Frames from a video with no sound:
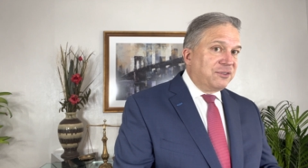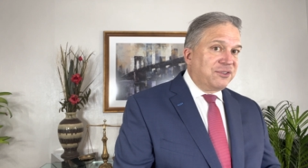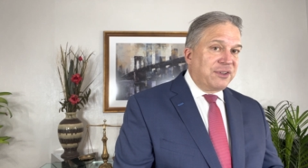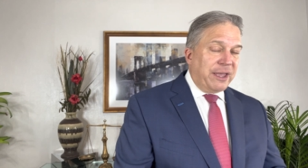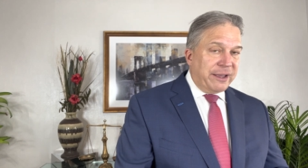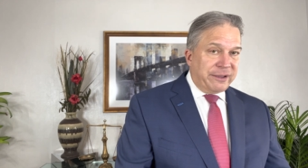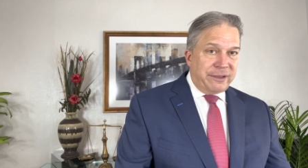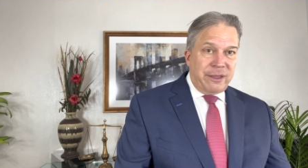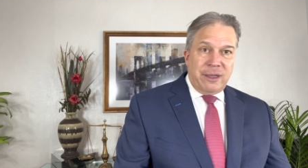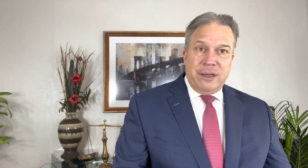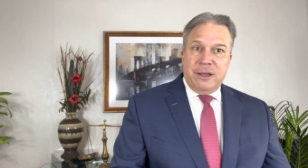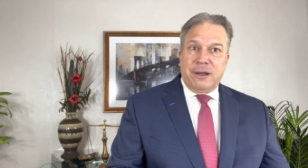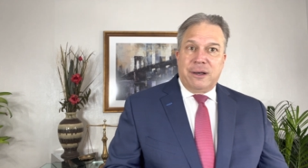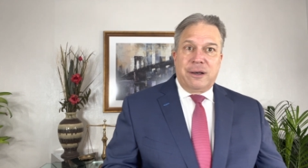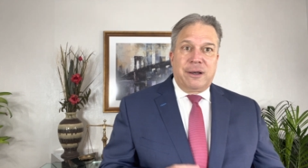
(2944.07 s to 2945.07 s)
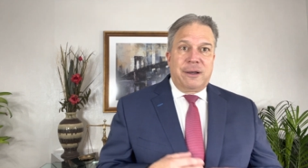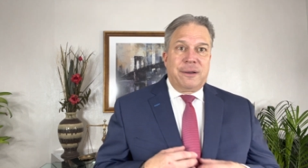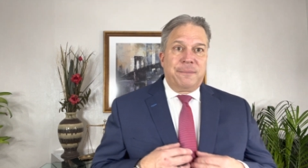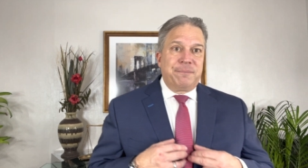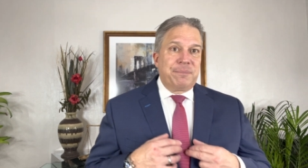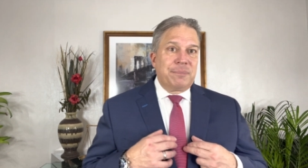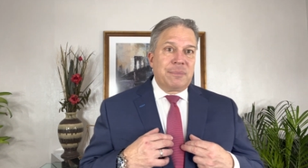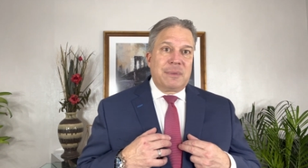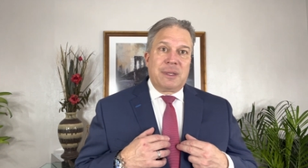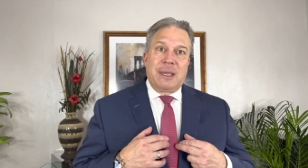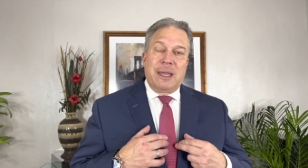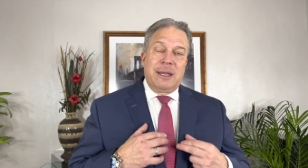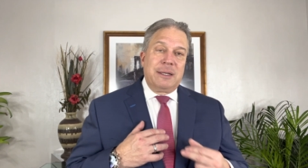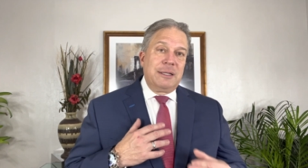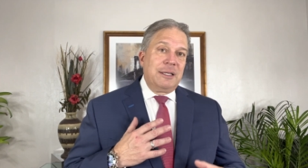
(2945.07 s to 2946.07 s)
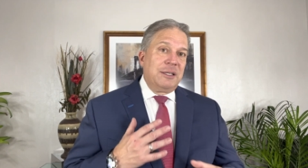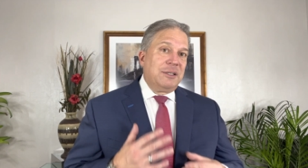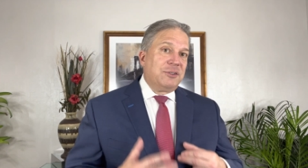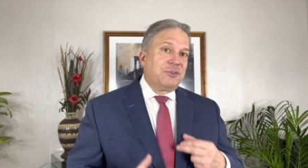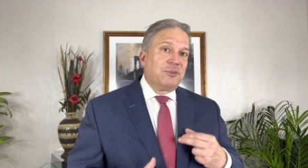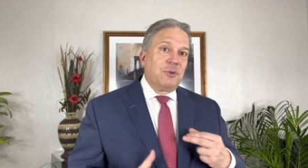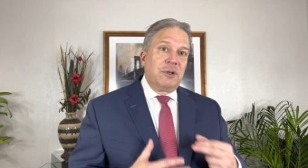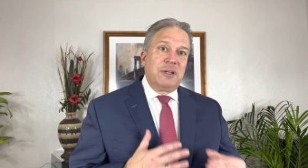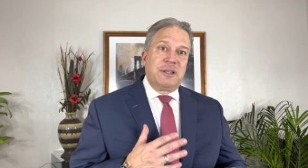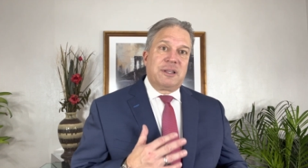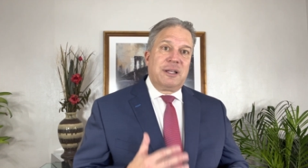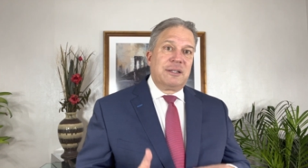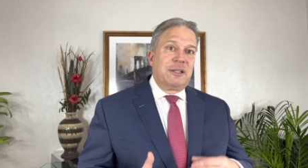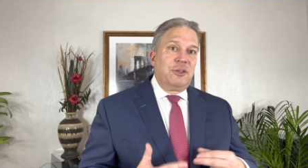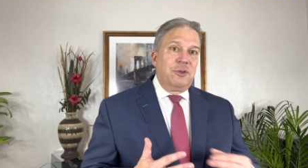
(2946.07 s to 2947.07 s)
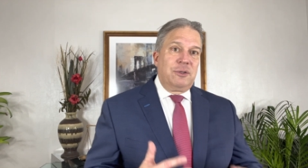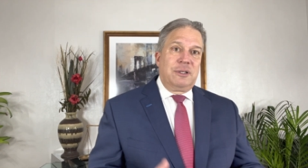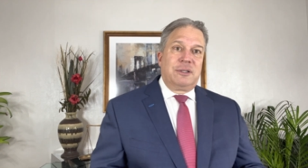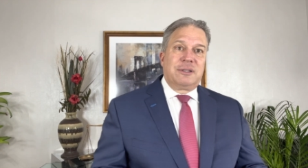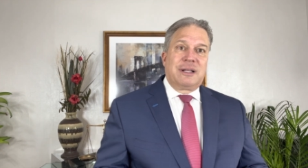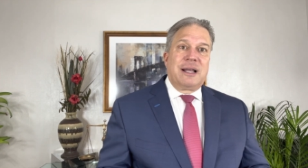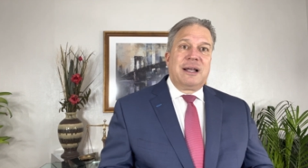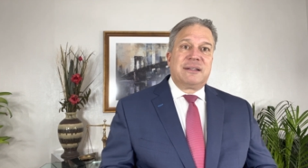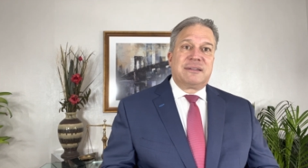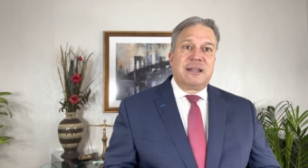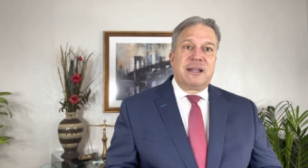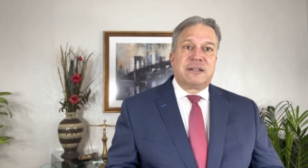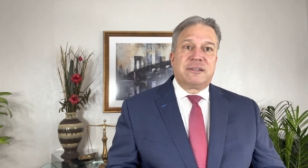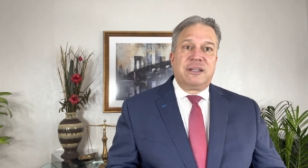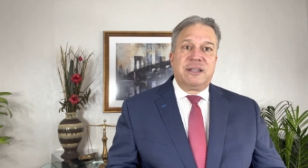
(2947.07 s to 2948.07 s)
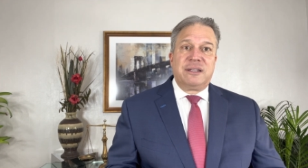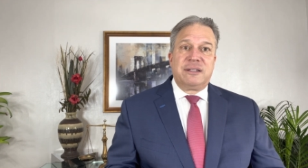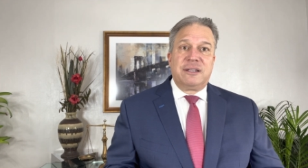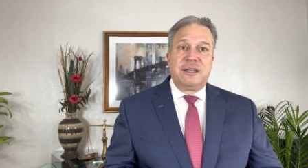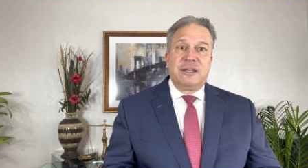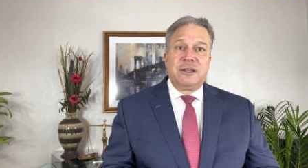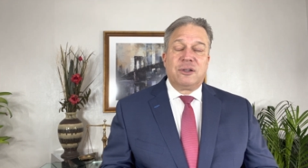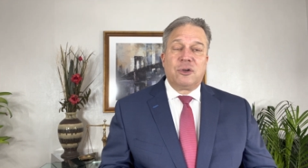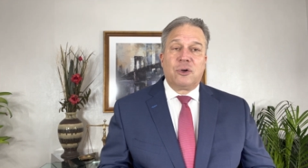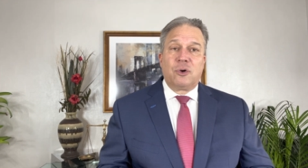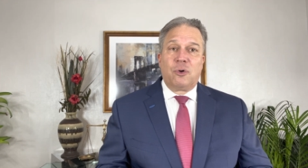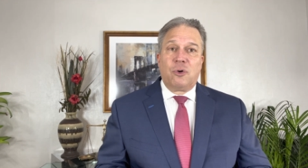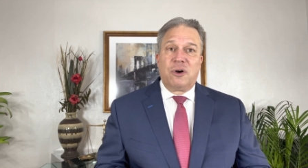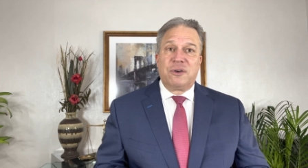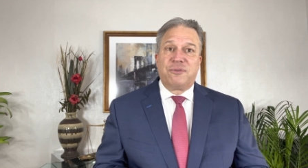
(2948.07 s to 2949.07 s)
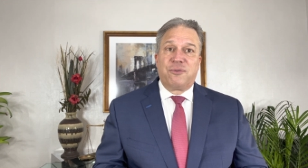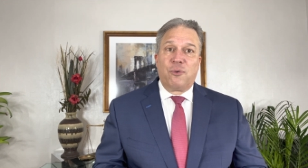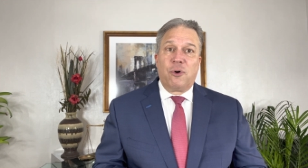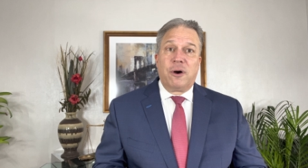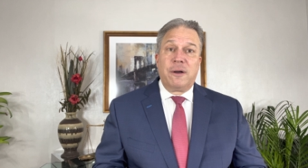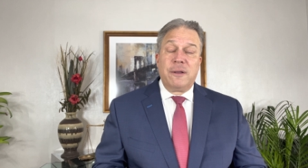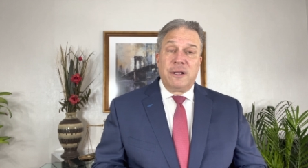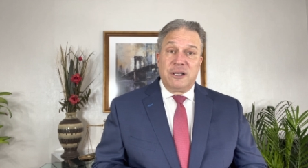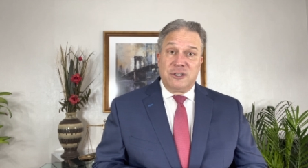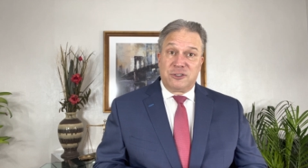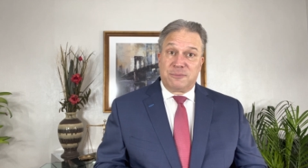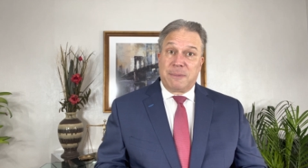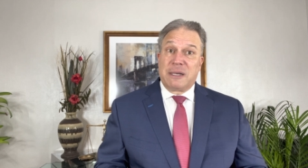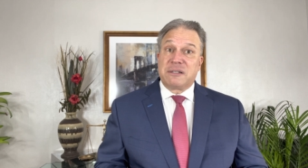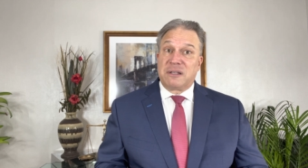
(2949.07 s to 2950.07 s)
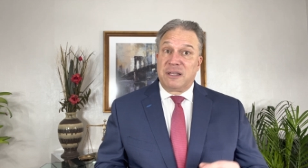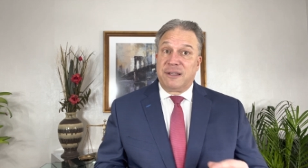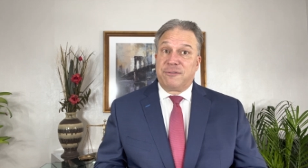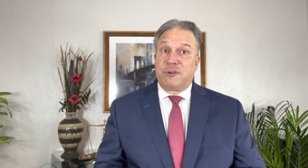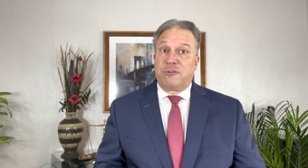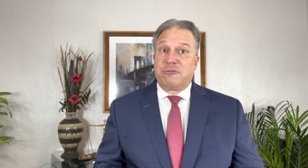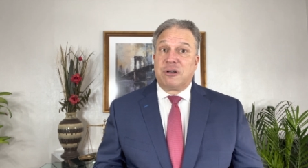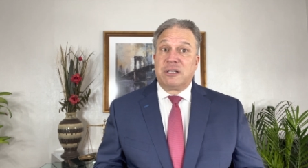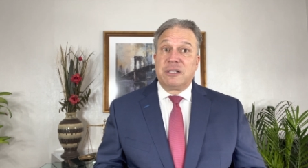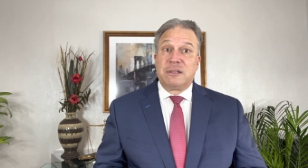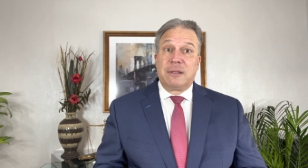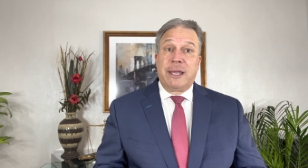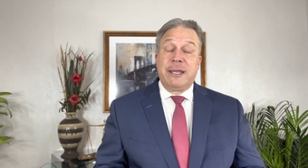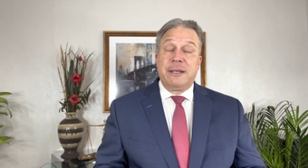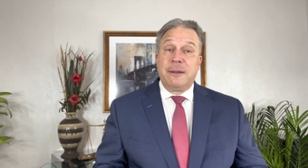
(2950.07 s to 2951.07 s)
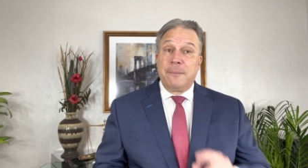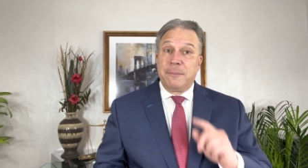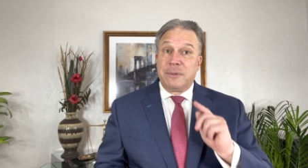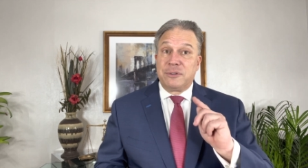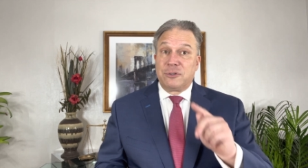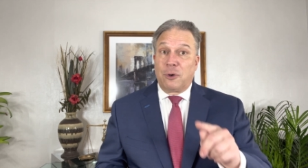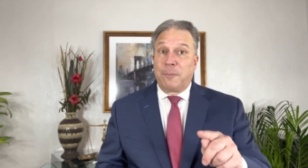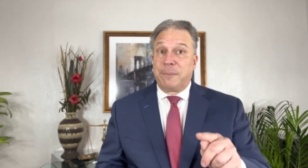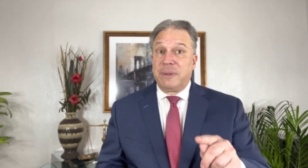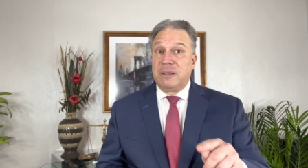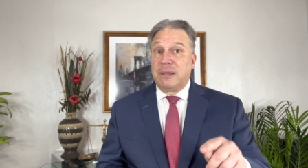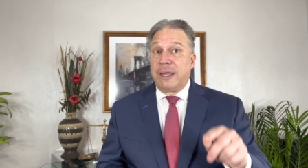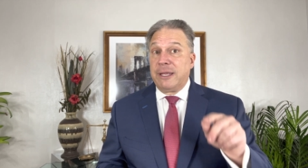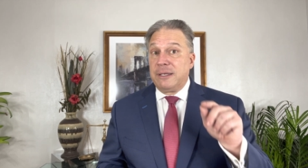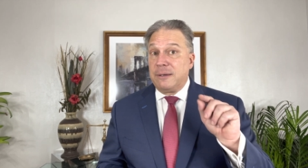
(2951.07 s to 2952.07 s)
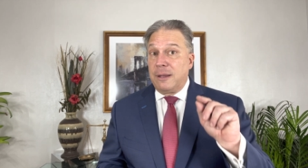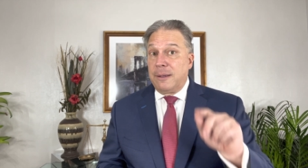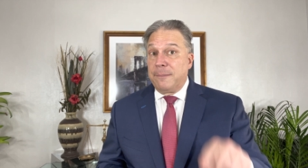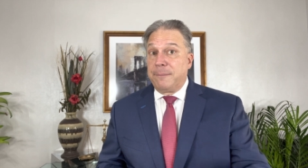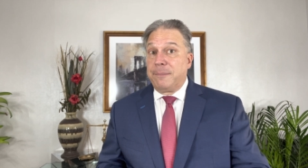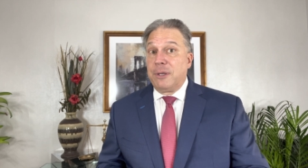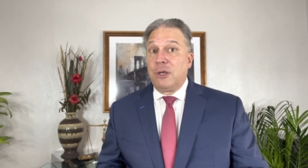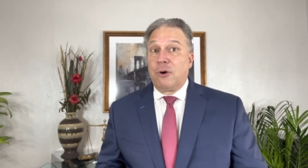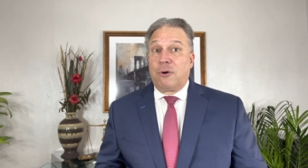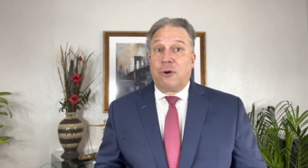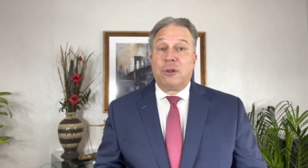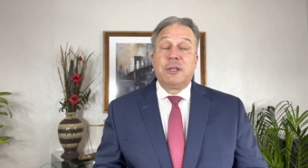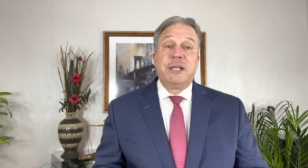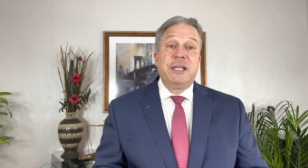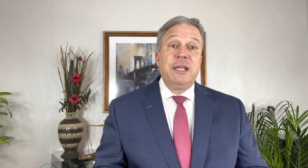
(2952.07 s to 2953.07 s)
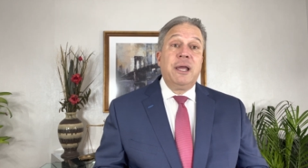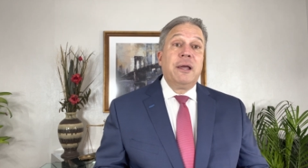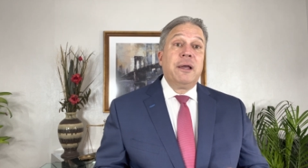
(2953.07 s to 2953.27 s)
sick. Any sort of thing that you need to contact the court for, especially if you're running late, but don't be late, be early.